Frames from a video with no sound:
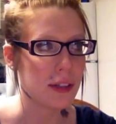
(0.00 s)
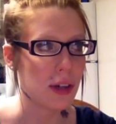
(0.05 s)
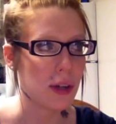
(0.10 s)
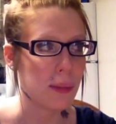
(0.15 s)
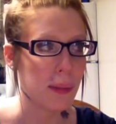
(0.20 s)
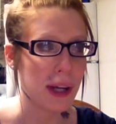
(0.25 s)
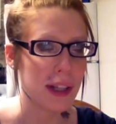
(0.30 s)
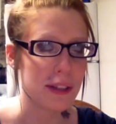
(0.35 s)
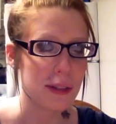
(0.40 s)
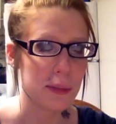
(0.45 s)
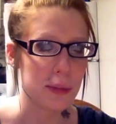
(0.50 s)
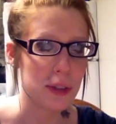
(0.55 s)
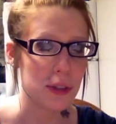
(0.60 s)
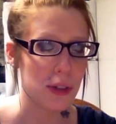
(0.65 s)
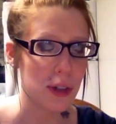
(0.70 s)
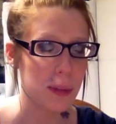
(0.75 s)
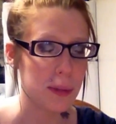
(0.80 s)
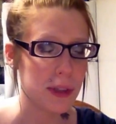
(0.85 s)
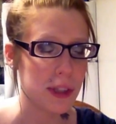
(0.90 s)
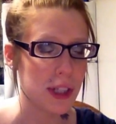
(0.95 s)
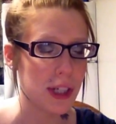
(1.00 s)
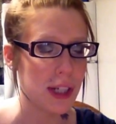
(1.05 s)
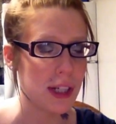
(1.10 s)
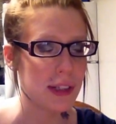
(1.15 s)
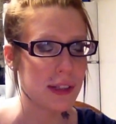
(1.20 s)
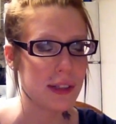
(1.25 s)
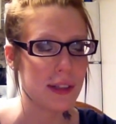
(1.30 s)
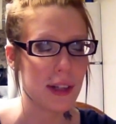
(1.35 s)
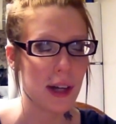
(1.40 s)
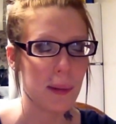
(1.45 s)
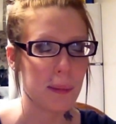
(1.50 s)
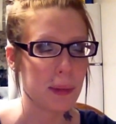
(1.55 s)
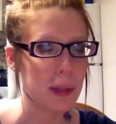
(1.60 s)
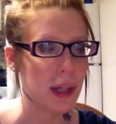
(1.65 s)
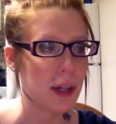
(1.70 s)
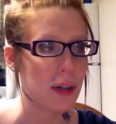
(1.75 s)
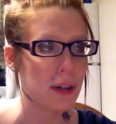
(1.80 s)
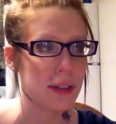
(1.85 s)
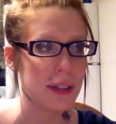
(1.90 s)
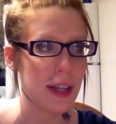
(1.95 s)
My Subscriptions,
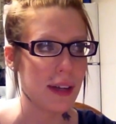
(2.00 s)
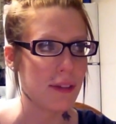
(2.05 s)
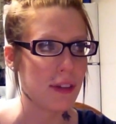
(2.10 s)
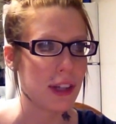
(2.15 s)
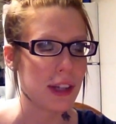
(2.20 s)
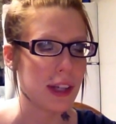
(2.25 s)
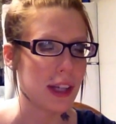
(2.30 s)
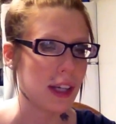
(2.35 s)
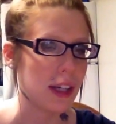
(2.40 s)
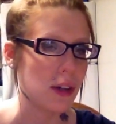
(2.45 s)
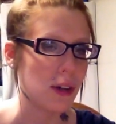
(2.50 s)
Uploads, everything.